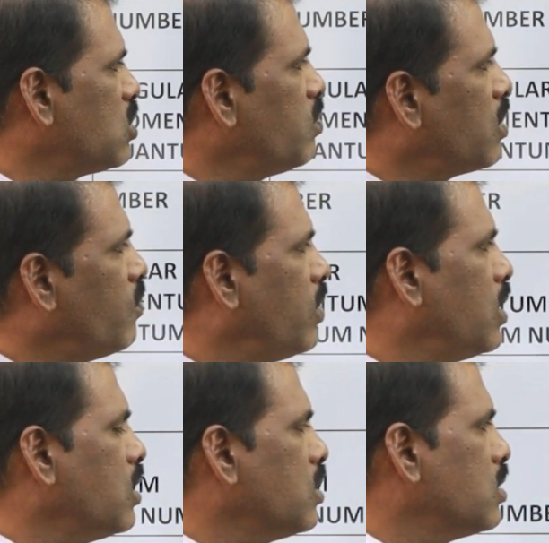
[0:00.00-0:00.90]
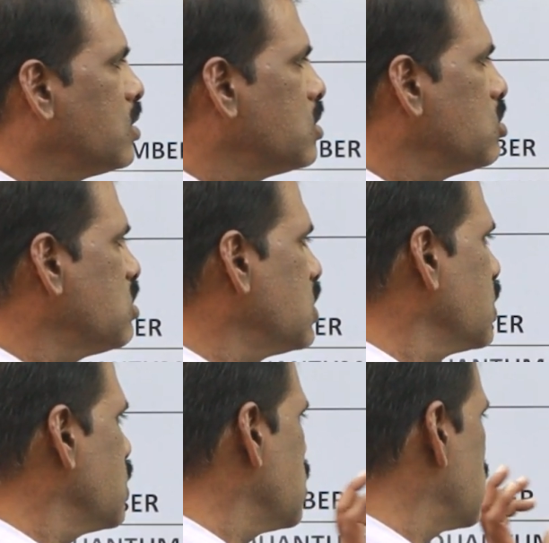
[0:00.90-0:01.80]
by Sommerfeld.
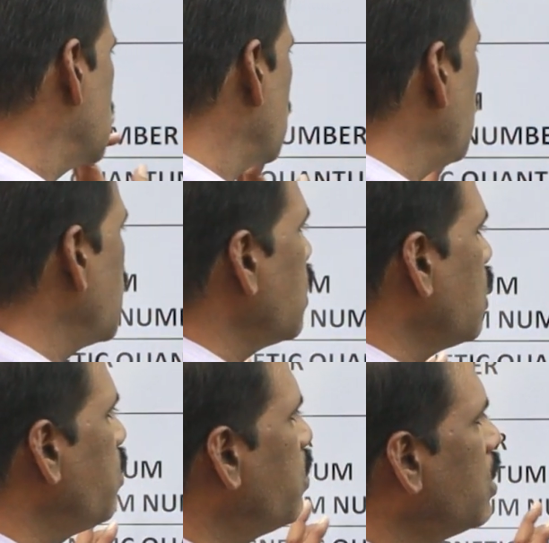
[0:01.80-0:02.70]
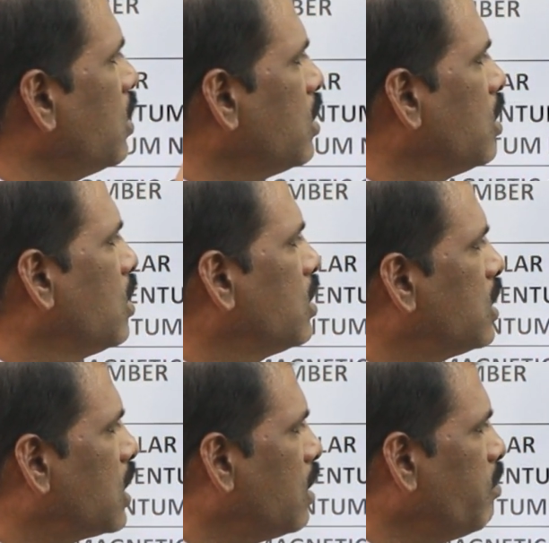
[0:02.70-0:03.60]
Using this quantum number,
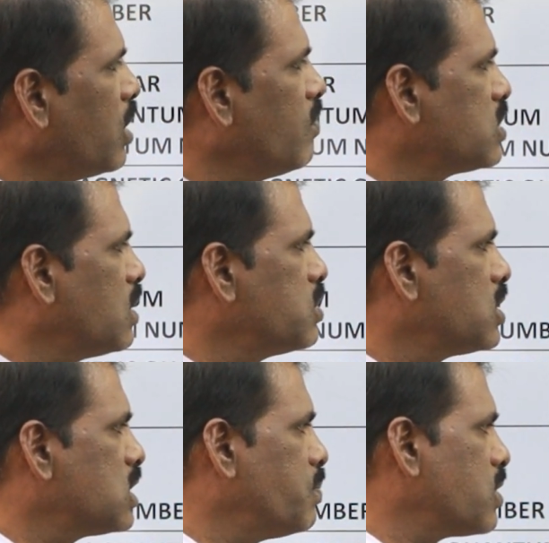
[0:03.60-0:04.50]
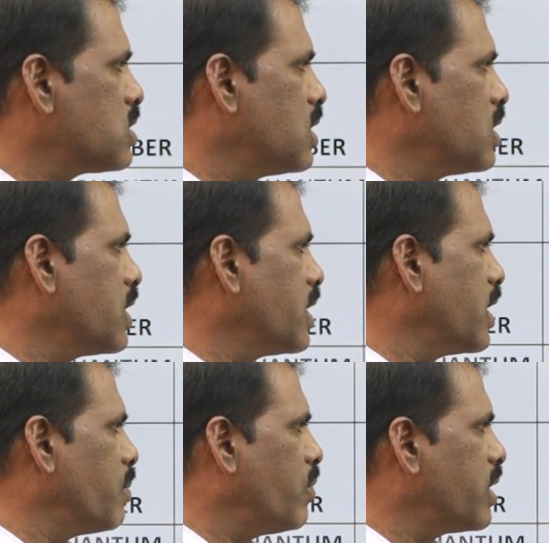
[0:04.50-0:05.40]
the number of subcells present
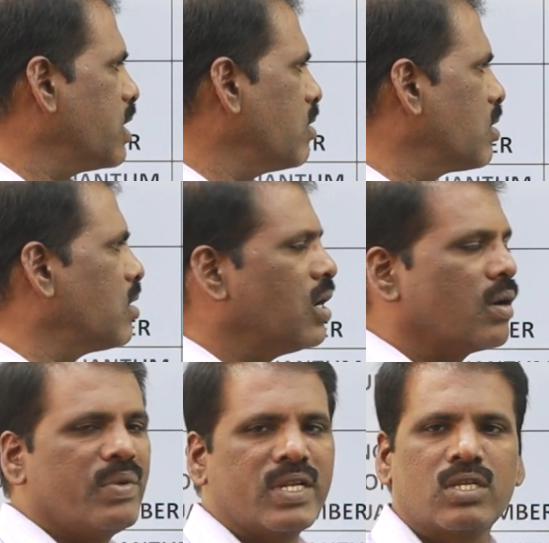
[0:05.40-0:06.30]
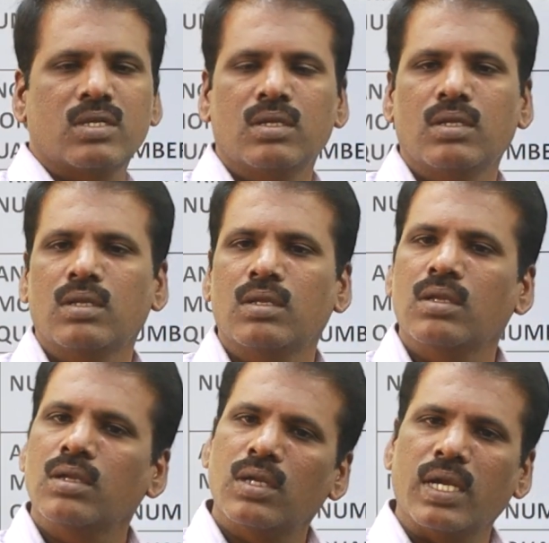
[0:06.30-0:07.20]
in a particular orbit
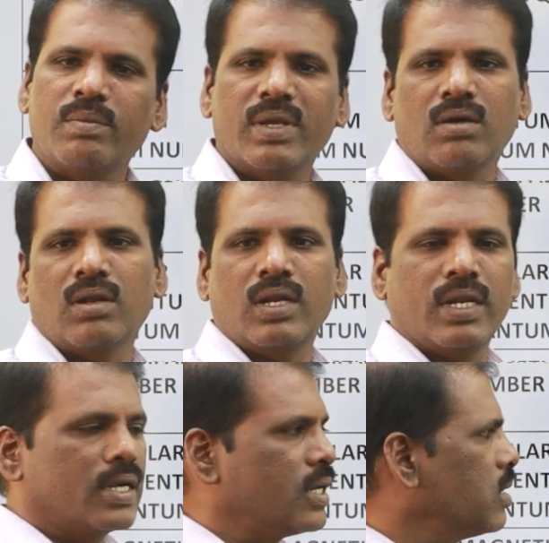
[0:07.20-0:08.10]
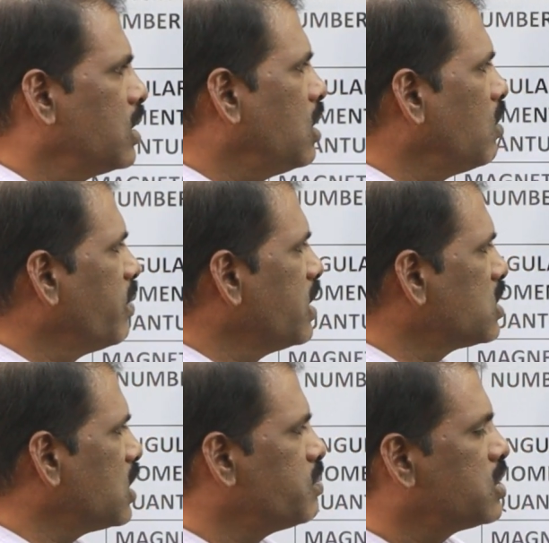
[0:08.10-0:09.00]
can be calculated. How
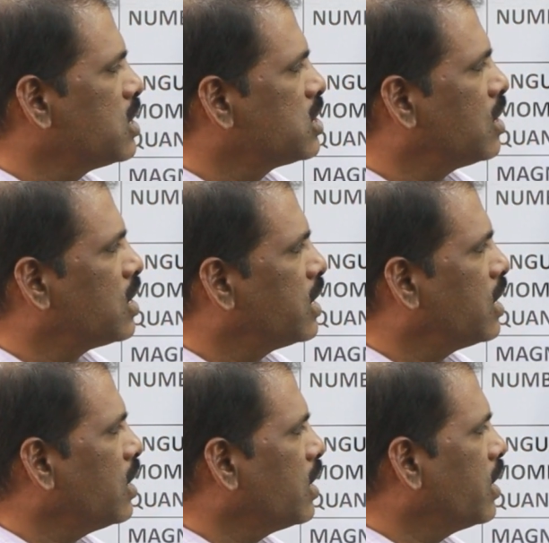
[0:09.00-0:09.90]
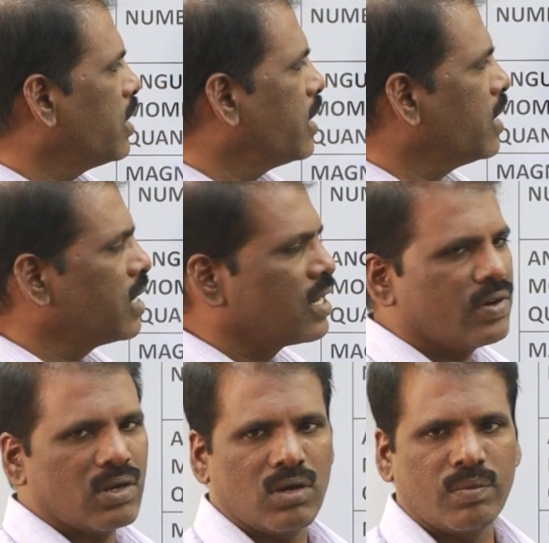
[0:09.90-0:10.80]
many subcells are there in a
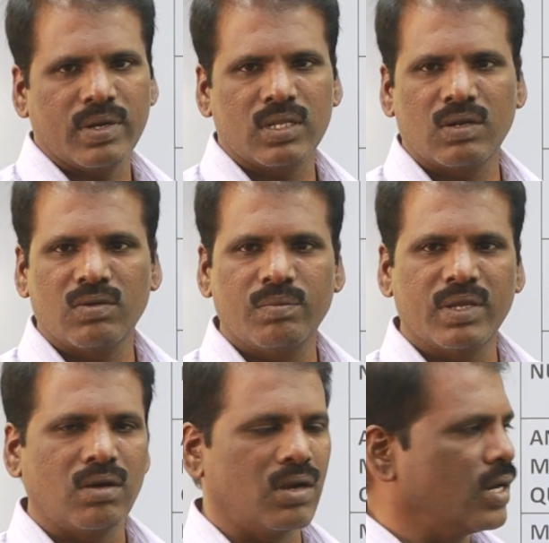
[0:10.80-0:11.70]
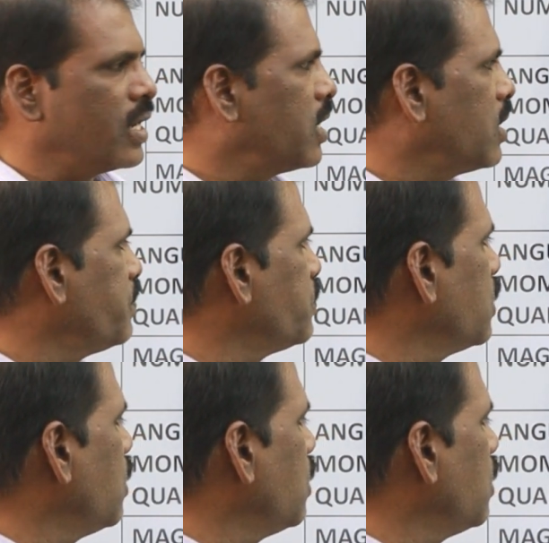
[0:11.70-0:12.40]
given orbit? That will be calculated.